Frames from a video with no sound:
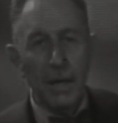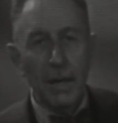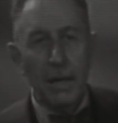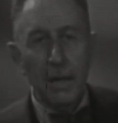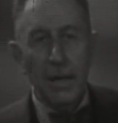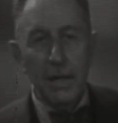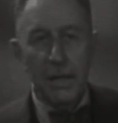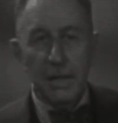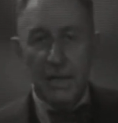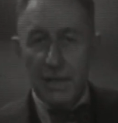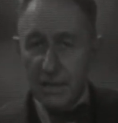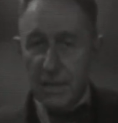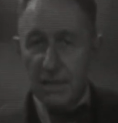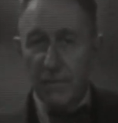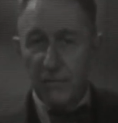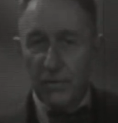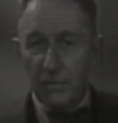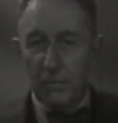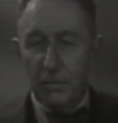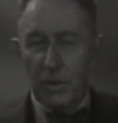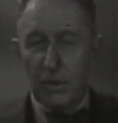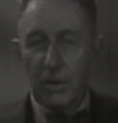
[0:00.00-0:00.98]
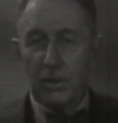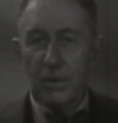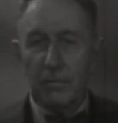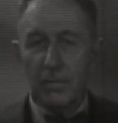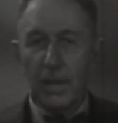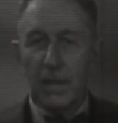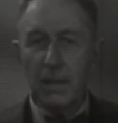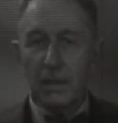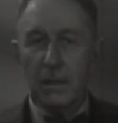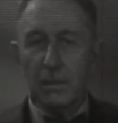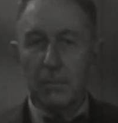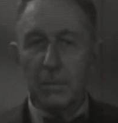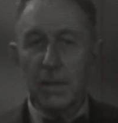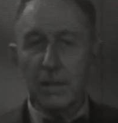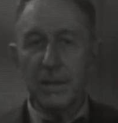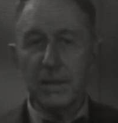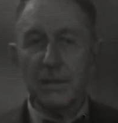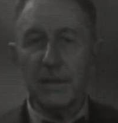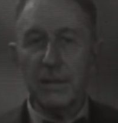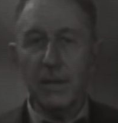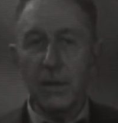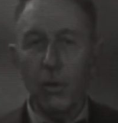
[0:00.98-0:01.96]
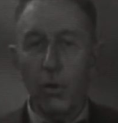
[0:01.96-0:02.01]
It is even more remarkable that
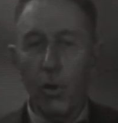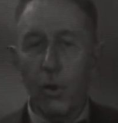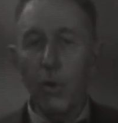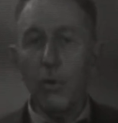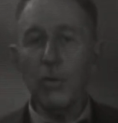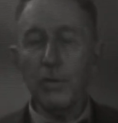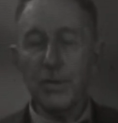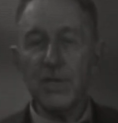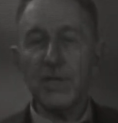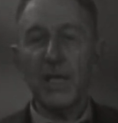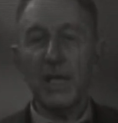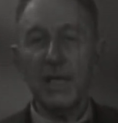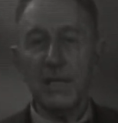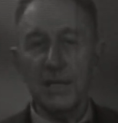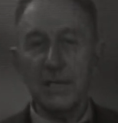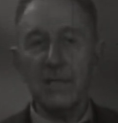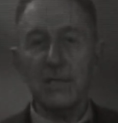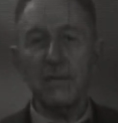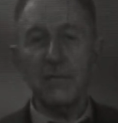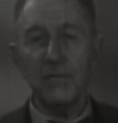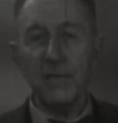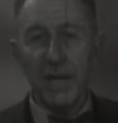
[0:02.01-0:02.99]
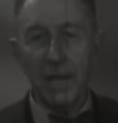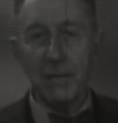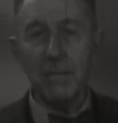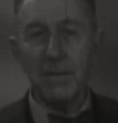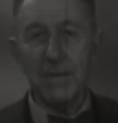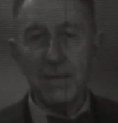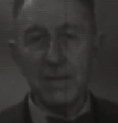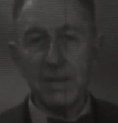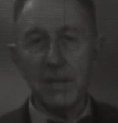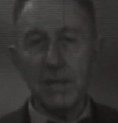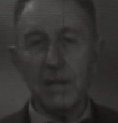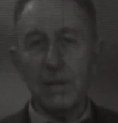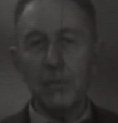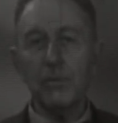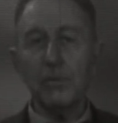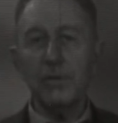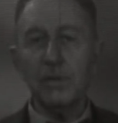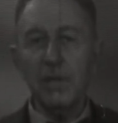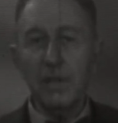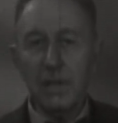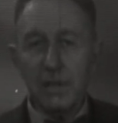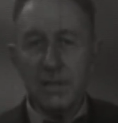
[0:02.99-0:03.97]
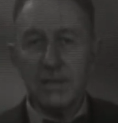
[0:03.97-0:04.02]
the whole science of chemistry could
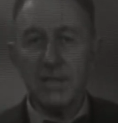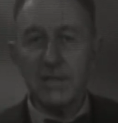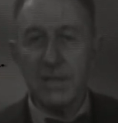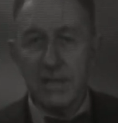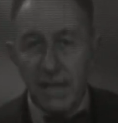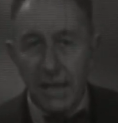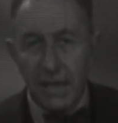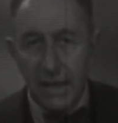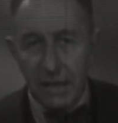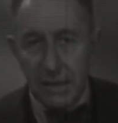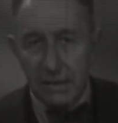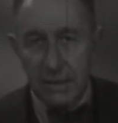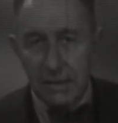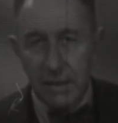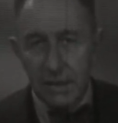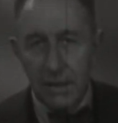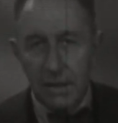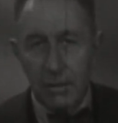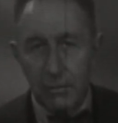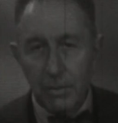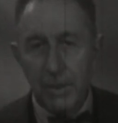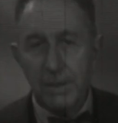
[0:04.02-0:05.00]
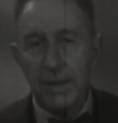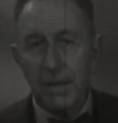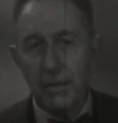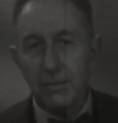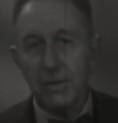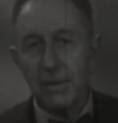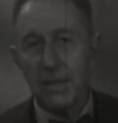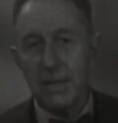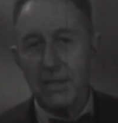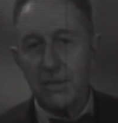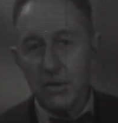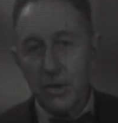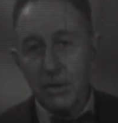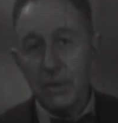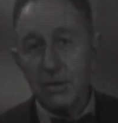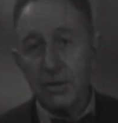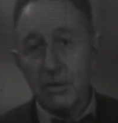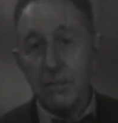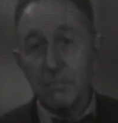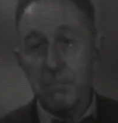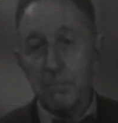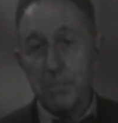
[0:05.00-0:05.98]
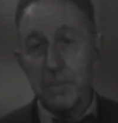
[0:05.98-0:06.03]
not start without a
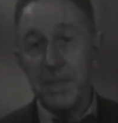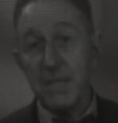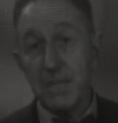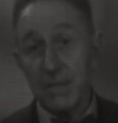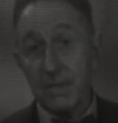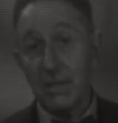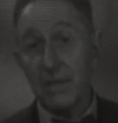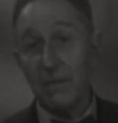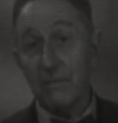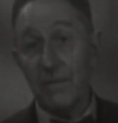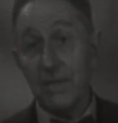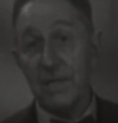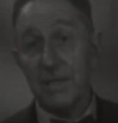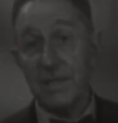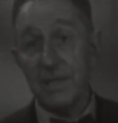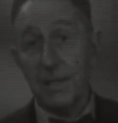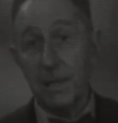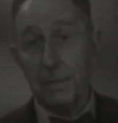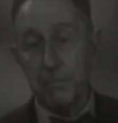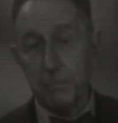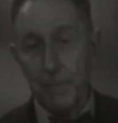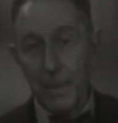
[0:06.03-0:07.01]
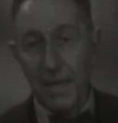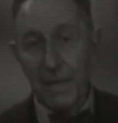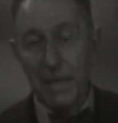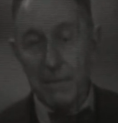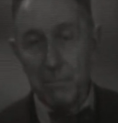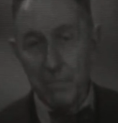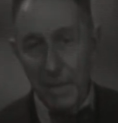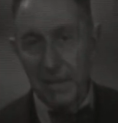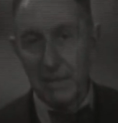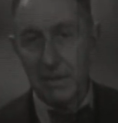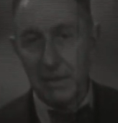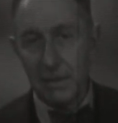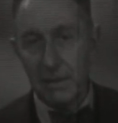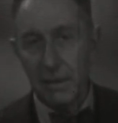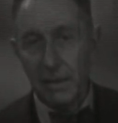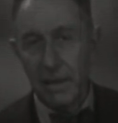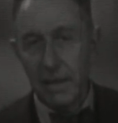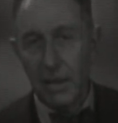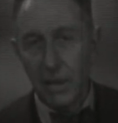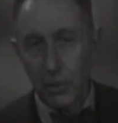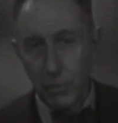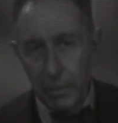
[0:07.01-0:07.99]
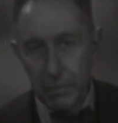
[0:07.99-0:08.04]
certain piece of experimental
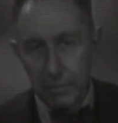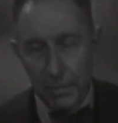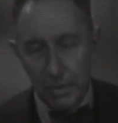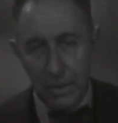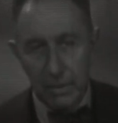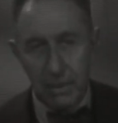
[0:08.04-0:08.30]
equipment.